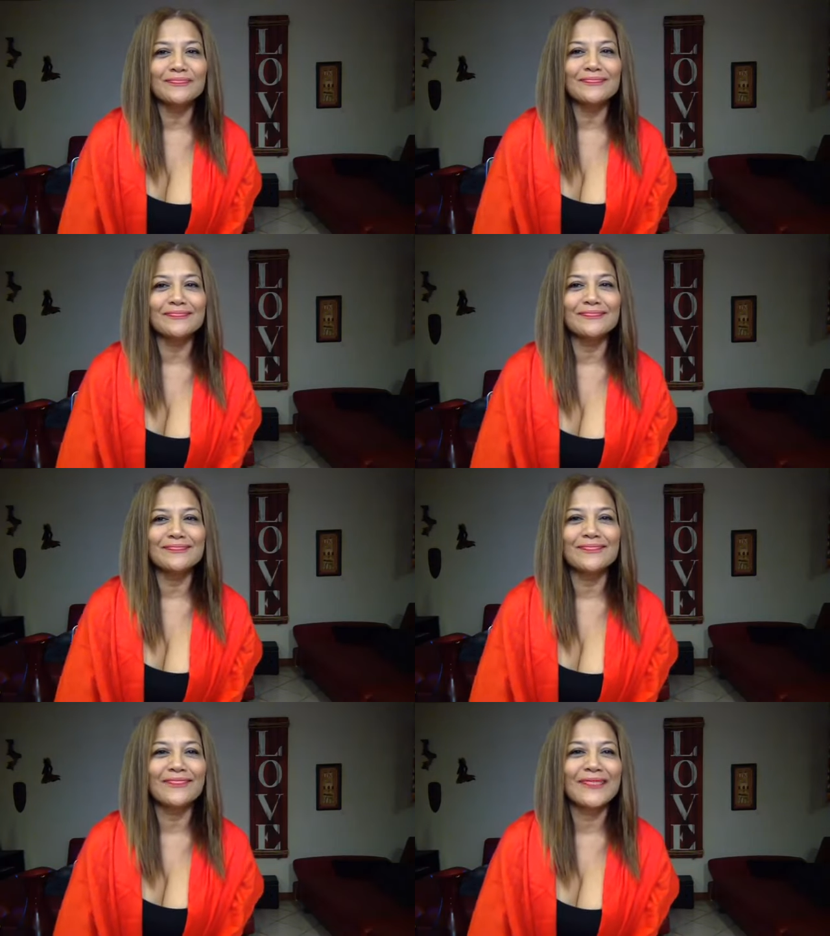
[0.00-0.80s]

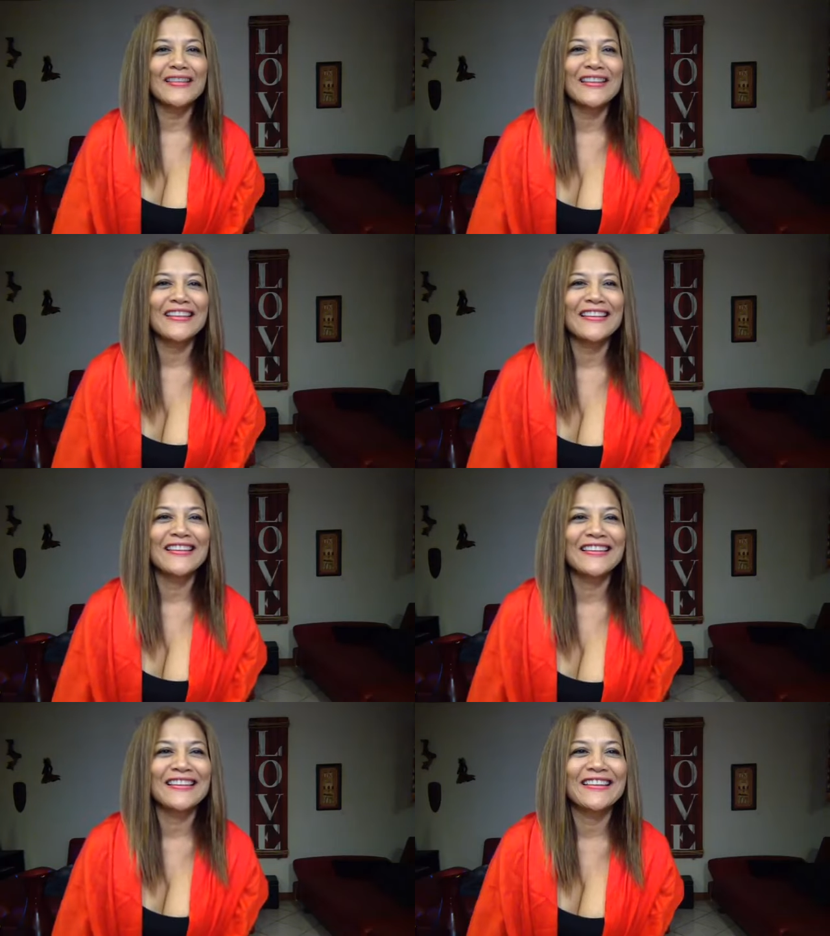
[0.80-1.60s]

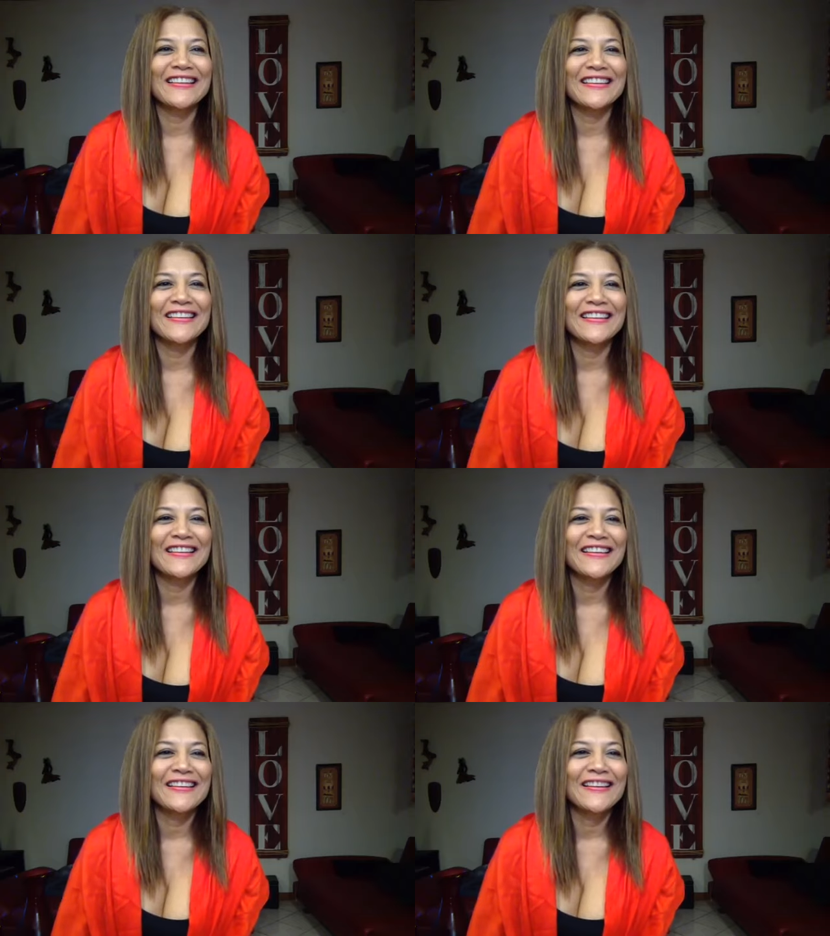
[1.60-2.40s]
(no one is talking)